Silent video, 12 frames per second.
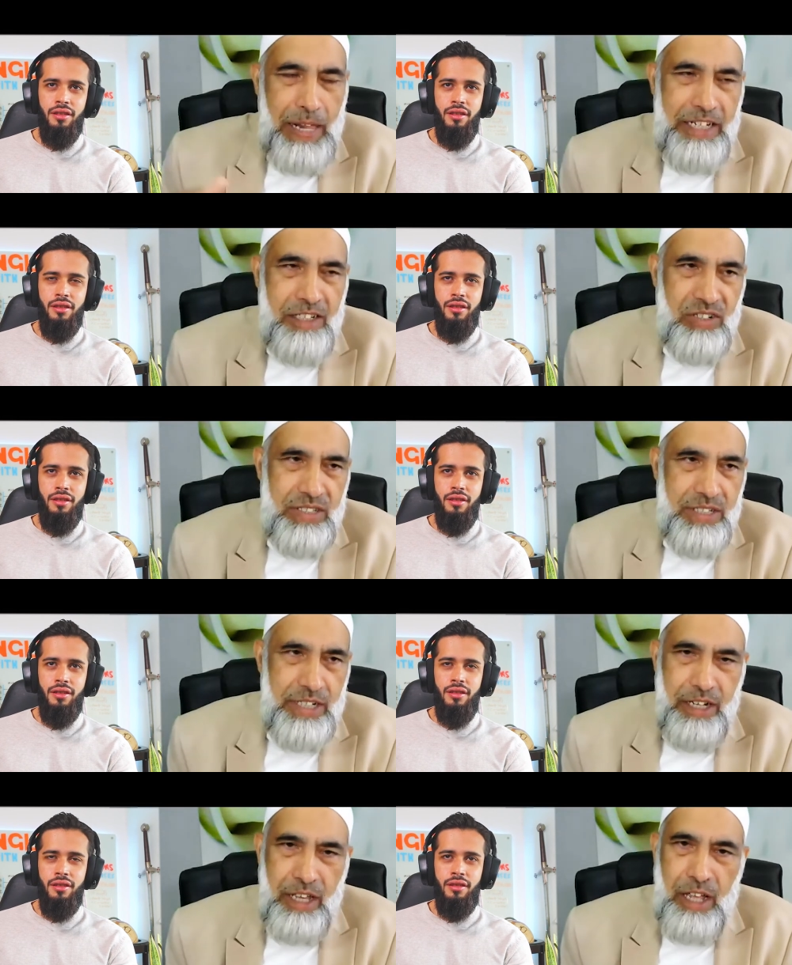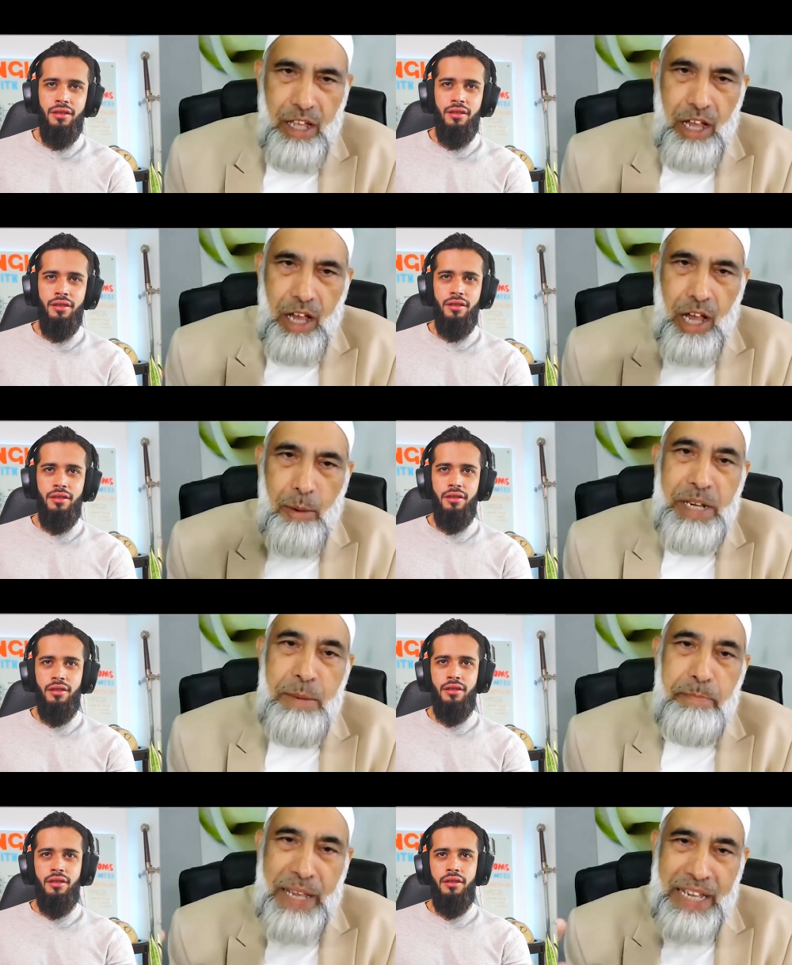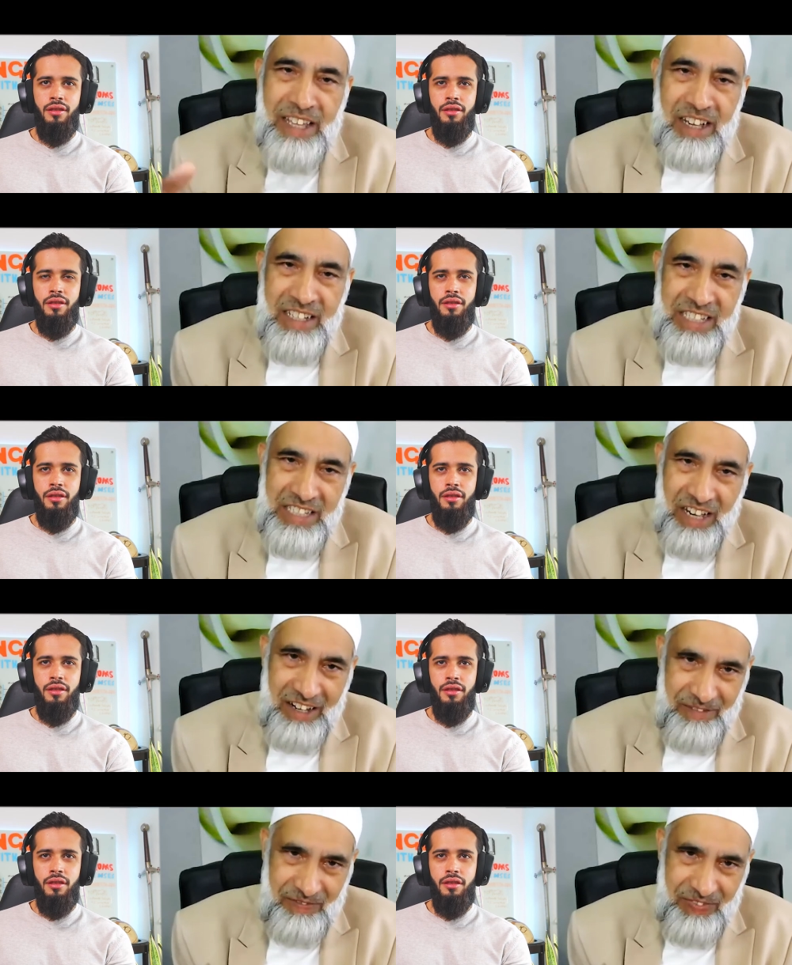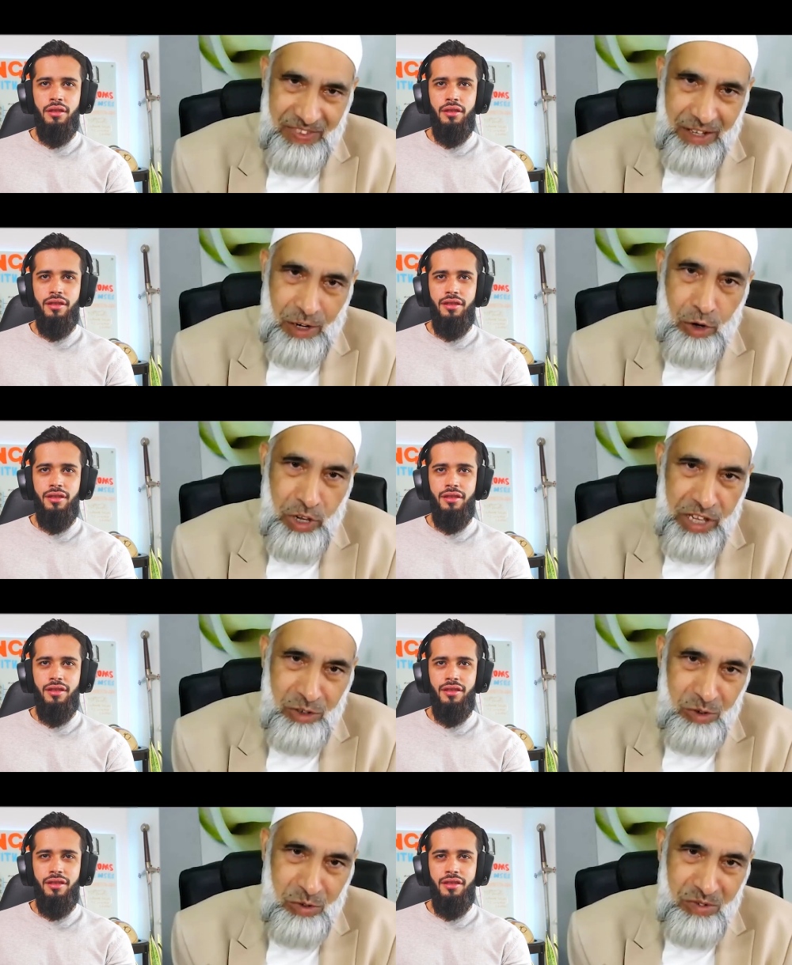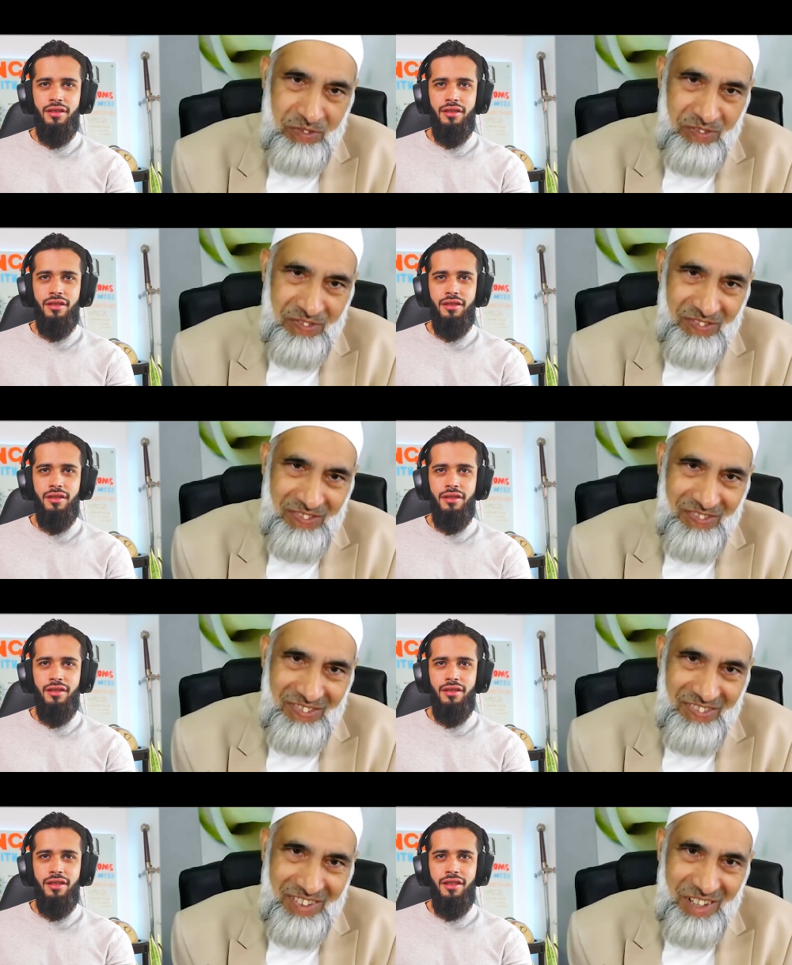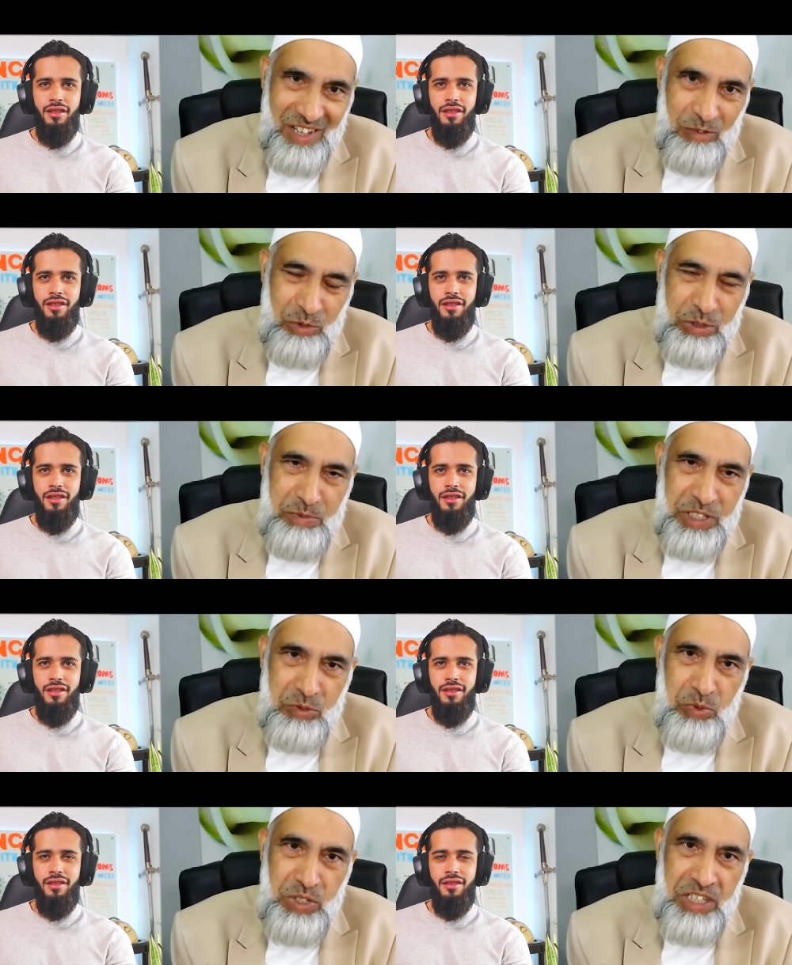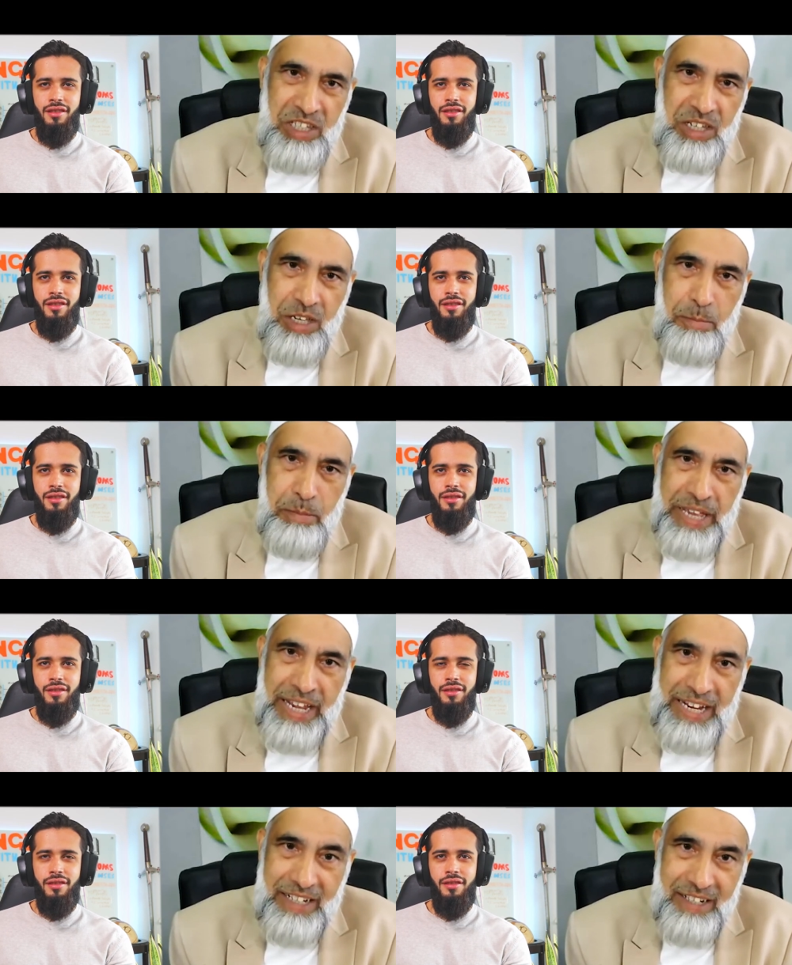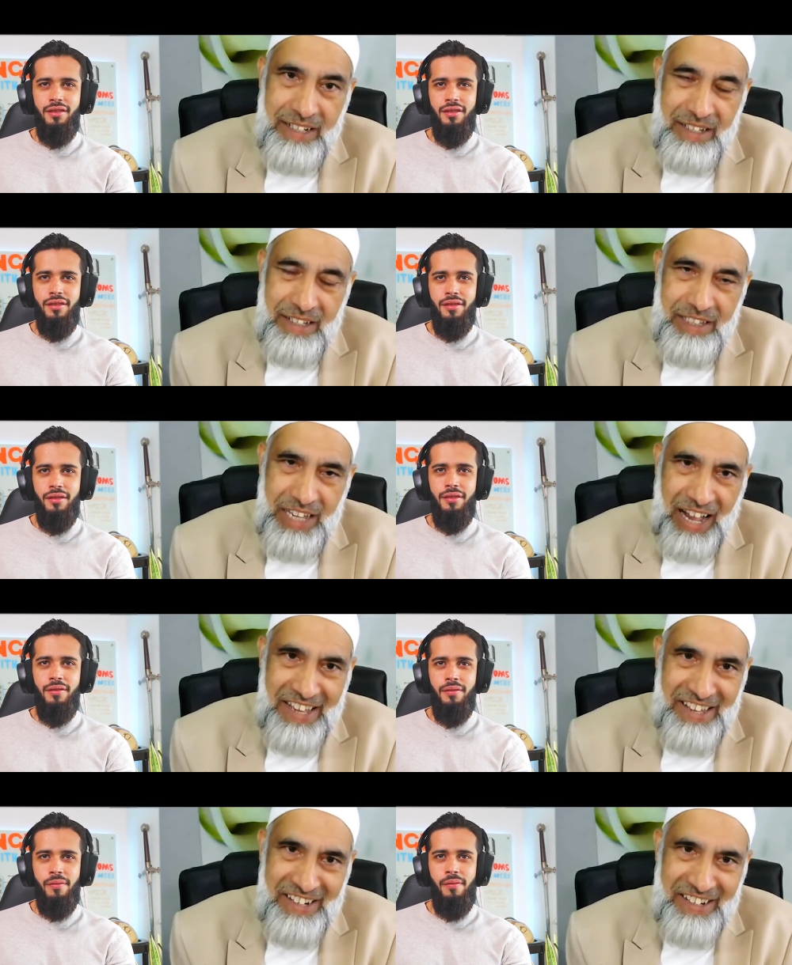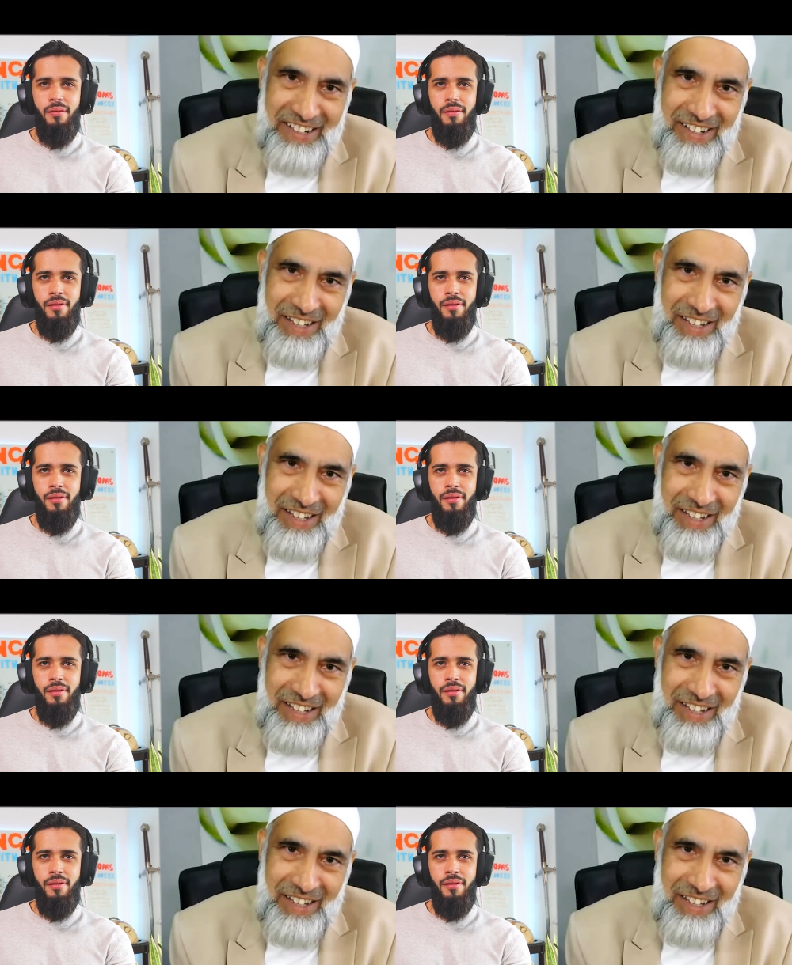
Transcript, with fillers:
Speaker 1: He translated, "Hamne paida kiya lohe ko," which means we made the iron.